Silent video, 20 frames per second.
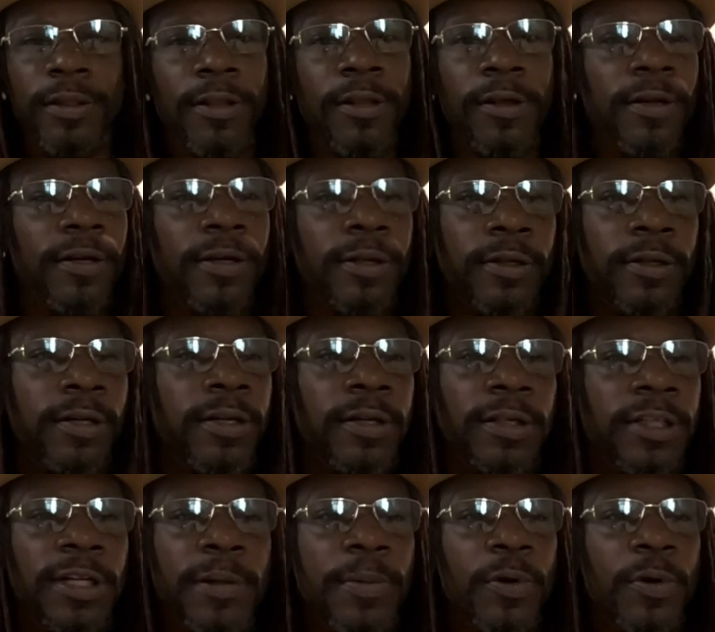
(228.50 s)
the
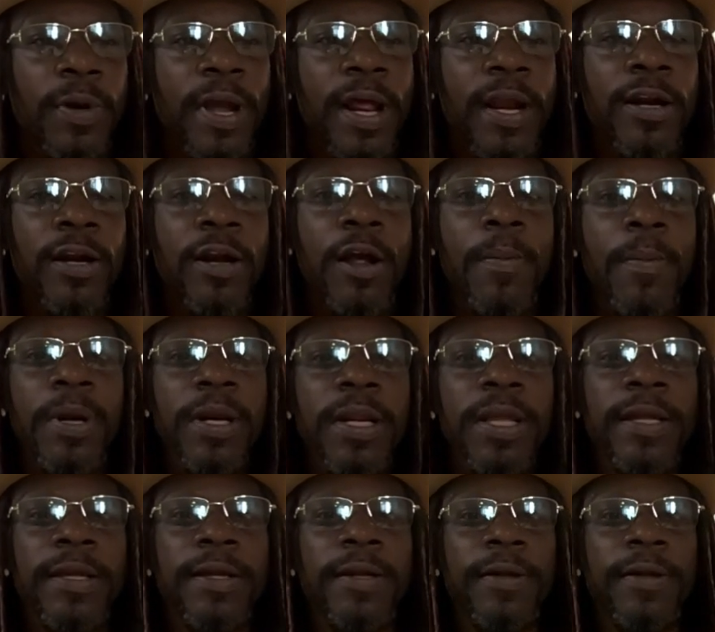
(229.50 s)
Democratic
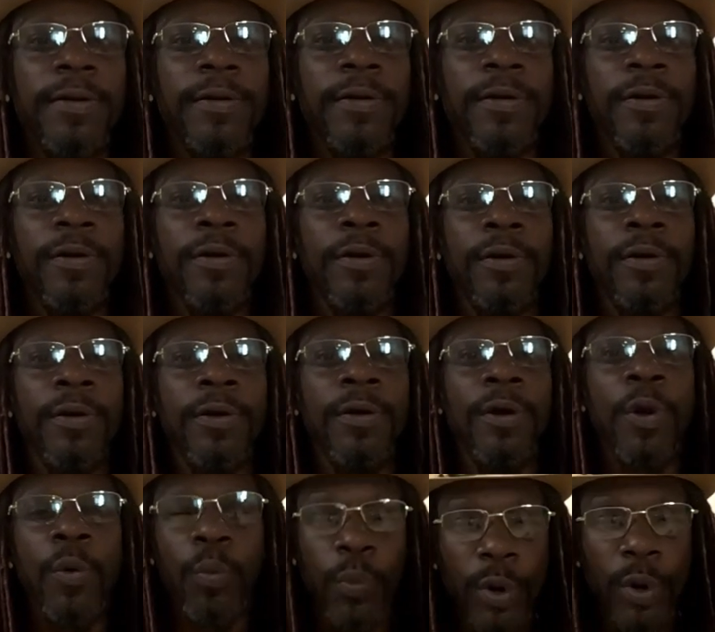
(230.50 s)
nominee?
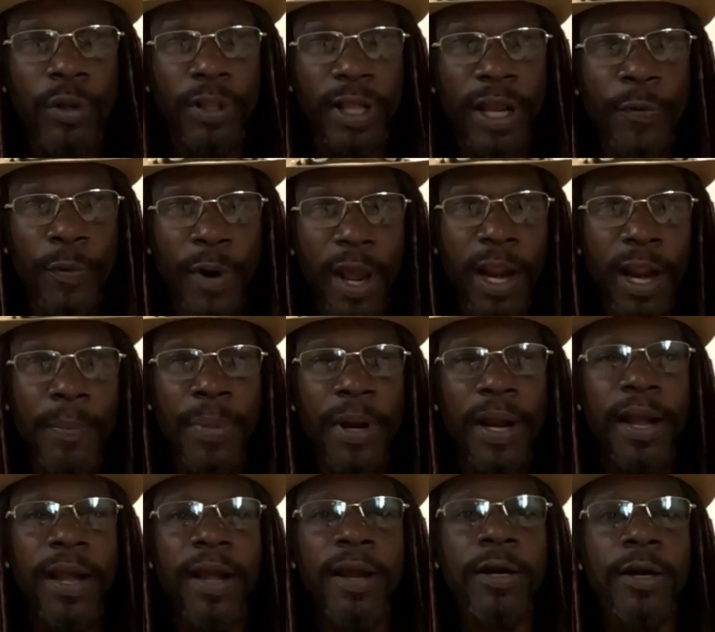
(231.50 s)
Will they rally
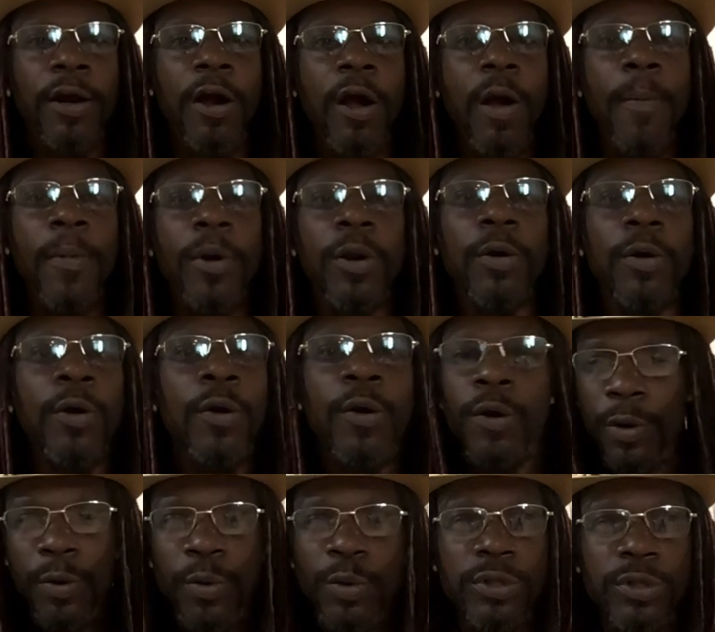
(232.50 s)
behind Kamala?
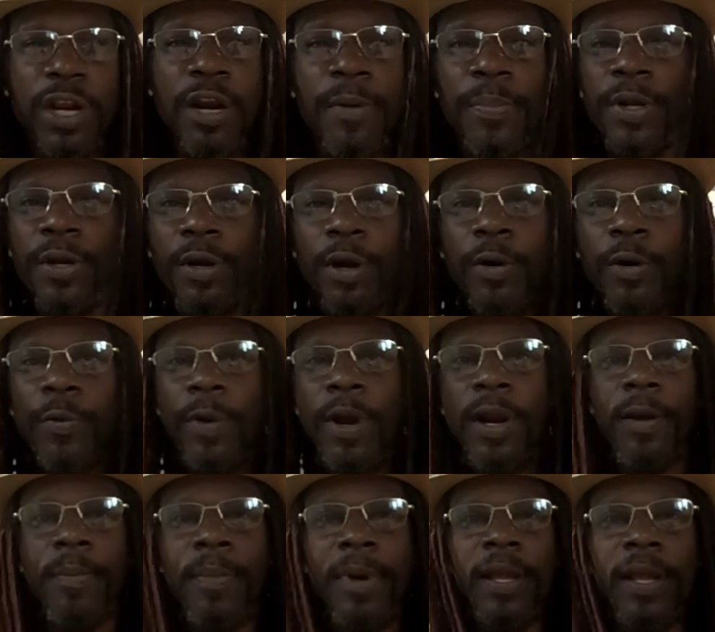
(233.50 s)
Who's going to be her
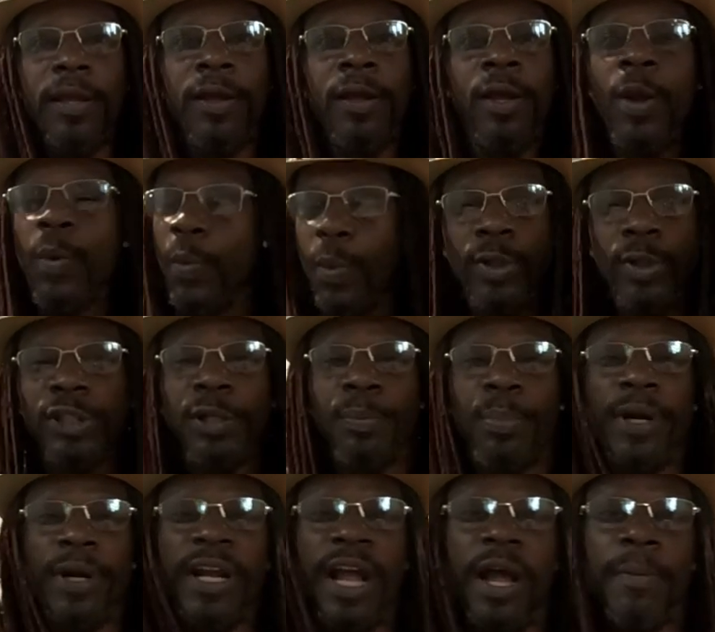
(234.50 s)
running mate? Will she
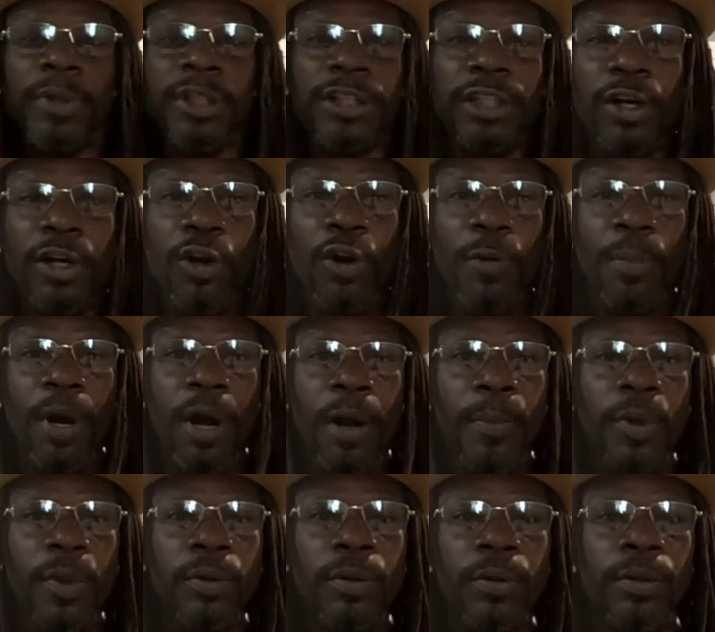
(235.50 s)
bring out Michelle
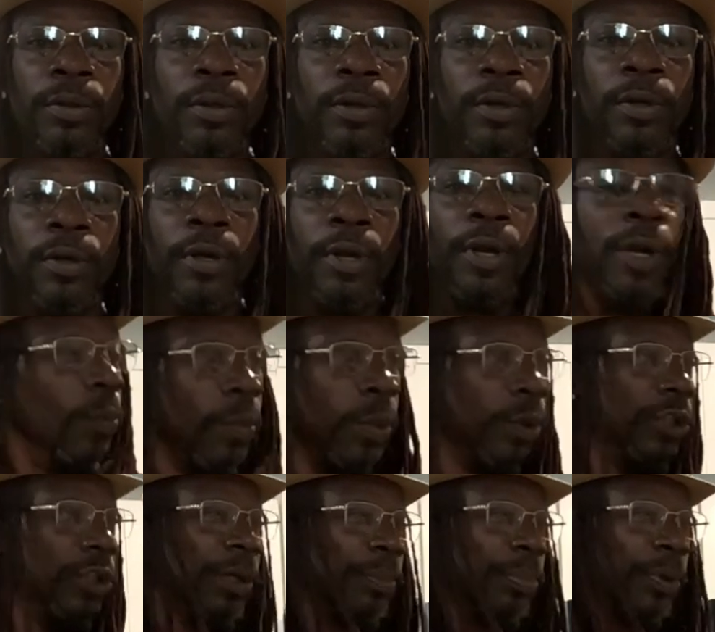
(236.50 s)
Obama?
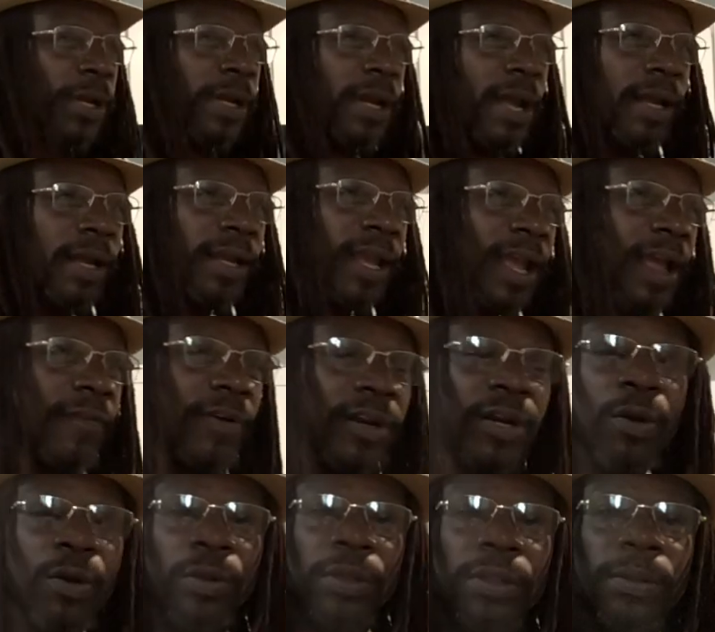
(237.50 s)
Will she bring out
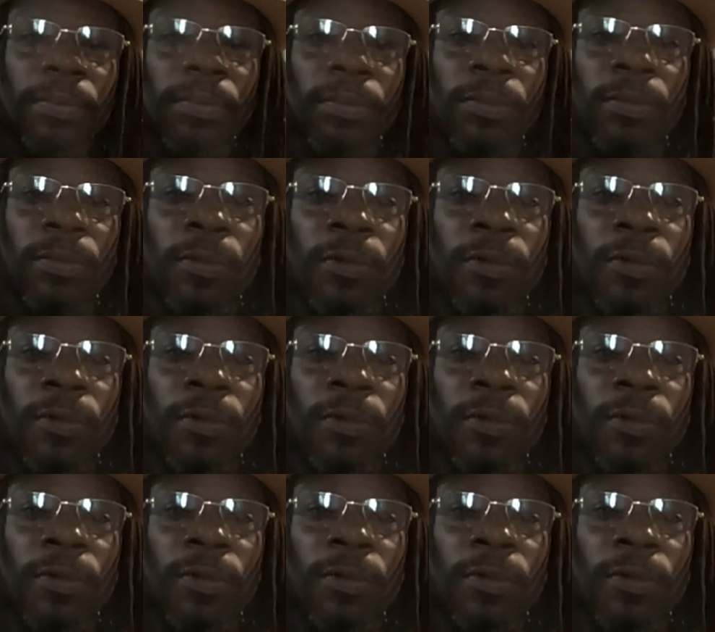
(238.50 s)
Gavin Newsom?